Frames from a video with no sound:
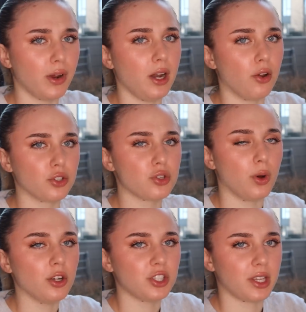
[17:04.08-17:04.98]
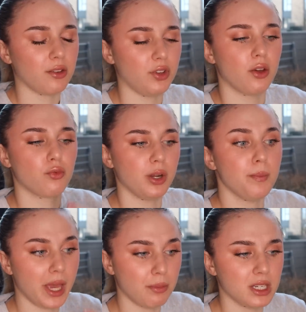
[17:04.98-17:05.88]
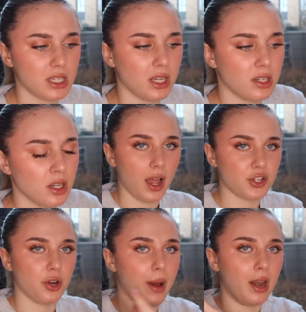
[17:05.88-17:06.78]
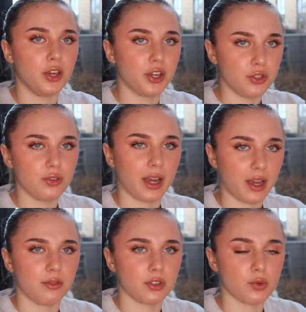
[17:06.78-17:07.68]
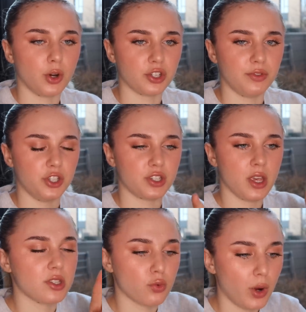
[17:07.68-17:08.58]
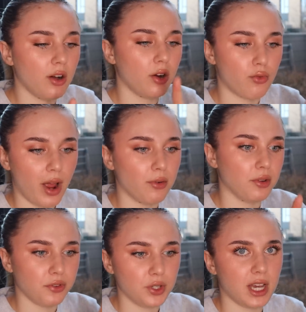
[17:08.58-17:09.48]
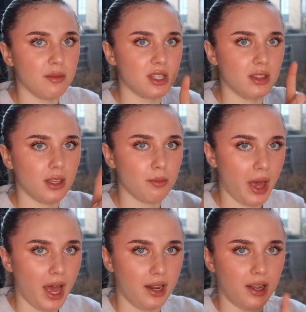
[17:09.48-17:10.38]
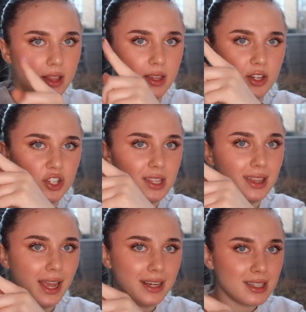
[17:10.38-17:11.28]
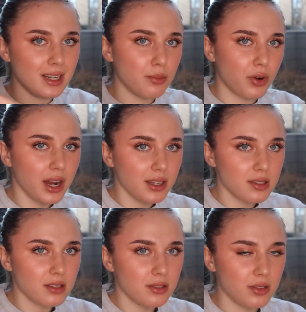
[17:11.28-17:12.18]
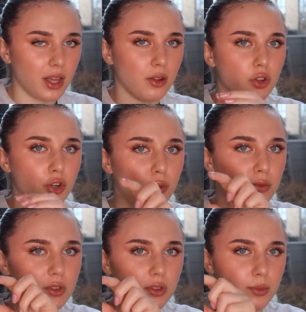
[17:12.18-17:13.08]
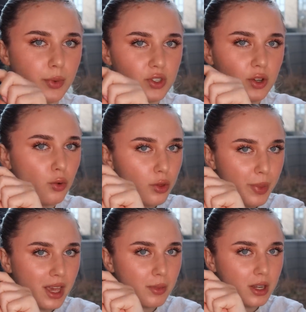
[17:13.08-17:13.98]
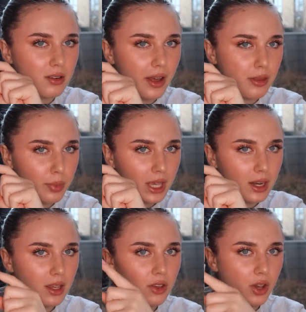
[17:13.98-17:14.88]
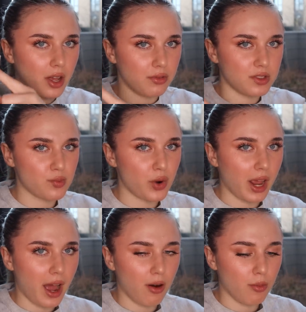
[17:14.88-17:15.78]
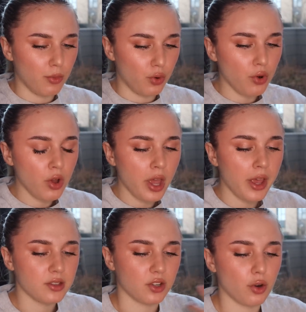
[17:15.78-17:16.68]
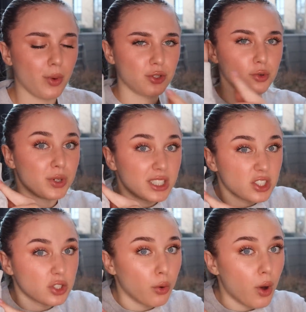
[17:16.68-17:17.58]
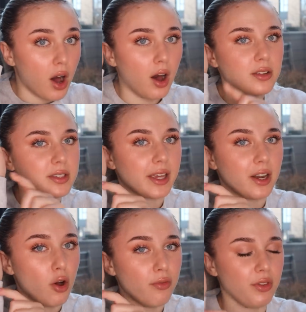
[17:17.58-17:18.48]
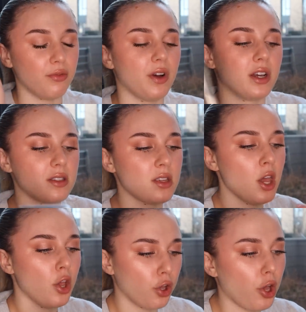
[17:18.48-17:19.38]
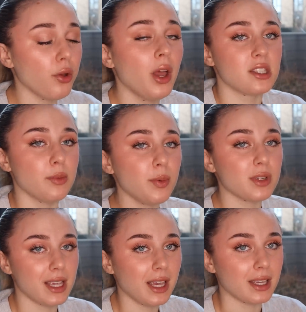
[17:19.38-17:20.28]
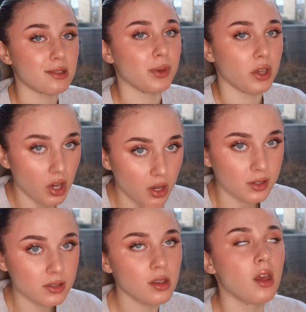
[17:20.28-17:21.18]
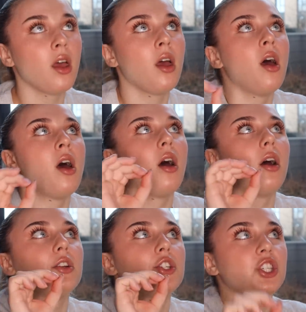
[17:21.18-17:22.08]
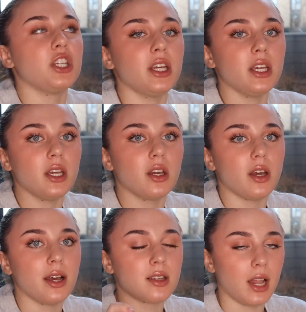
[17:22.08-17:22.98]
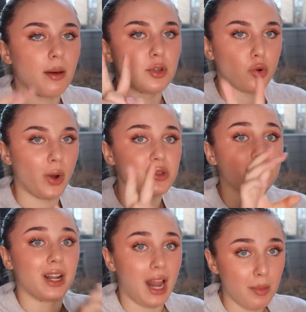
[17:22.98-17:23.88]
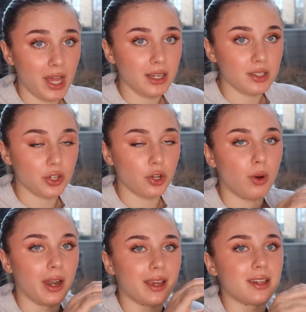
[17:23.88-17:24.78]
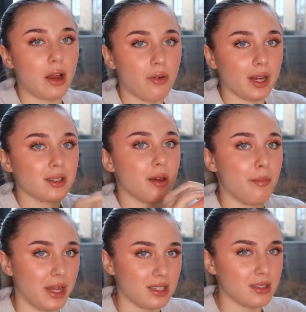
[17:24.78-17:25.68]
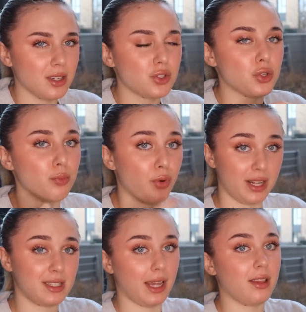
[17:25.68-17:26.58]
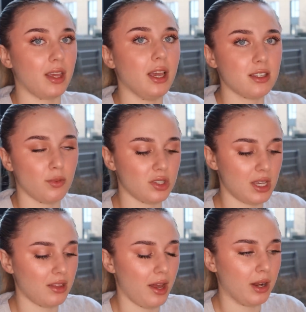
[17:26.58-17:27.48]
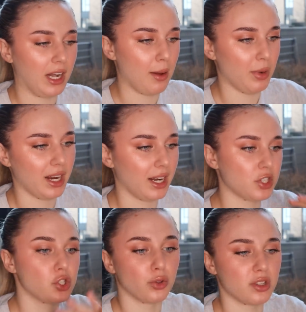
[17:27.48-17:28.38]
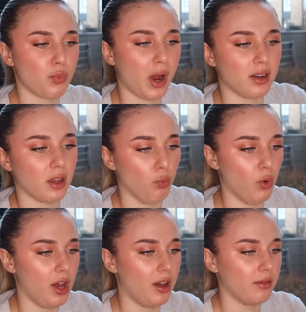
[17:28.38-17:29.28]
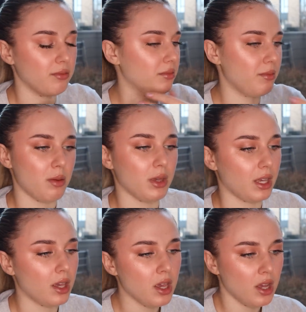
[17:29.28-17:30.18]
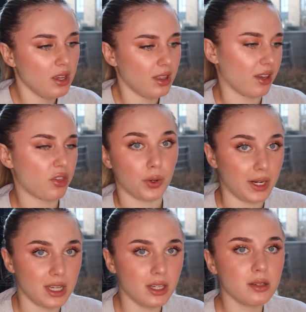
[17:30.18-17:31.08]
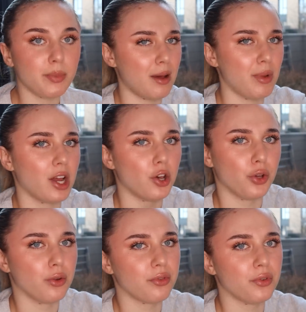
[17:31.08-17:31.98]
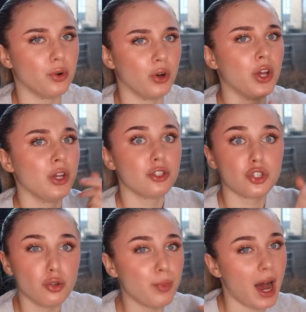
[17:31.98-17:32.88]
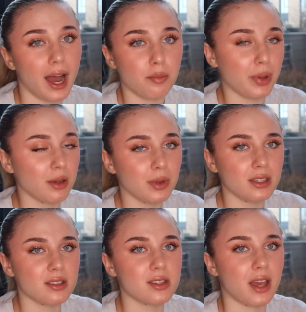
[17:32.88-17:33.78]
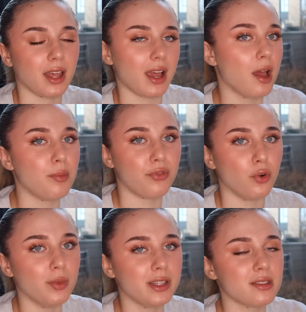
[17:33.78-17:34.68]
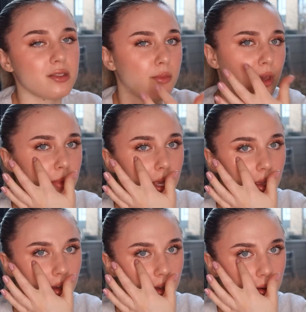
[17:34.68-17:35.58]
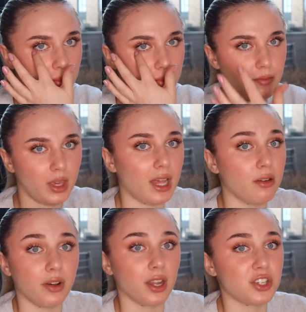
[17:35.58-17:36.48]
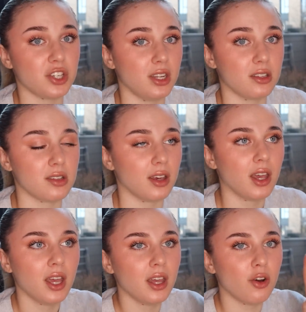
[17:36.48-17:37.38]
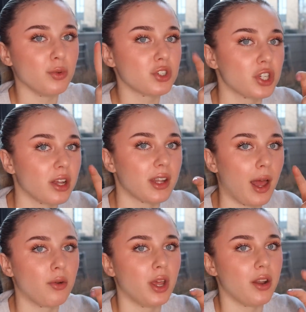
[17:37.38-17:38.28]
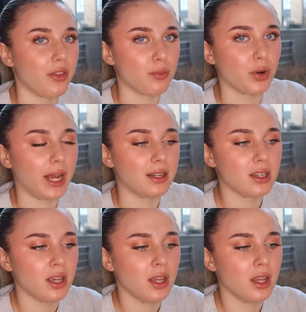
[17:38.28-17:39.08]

really long swatch. Like if you get a really pigmented eyeshadow palette, you can do that kind of a swatch. If you just swirl around a few times in the pan and then just lightly press so that you don't deposit all the pigment at the beginning, you kind of spread it out more. So I don't know why she would press so hard to get it off in the first go. Some people are saying it's because she has collabed twice with Glamlite, who are like a direct competitor to brands like this. I'm not saying that Glamlite like saw this brand and were maybe like threatened. Glamlite are known for super high pigments and like high performance. So maybe um, Mikayla felt like she needed to almost shut down another brand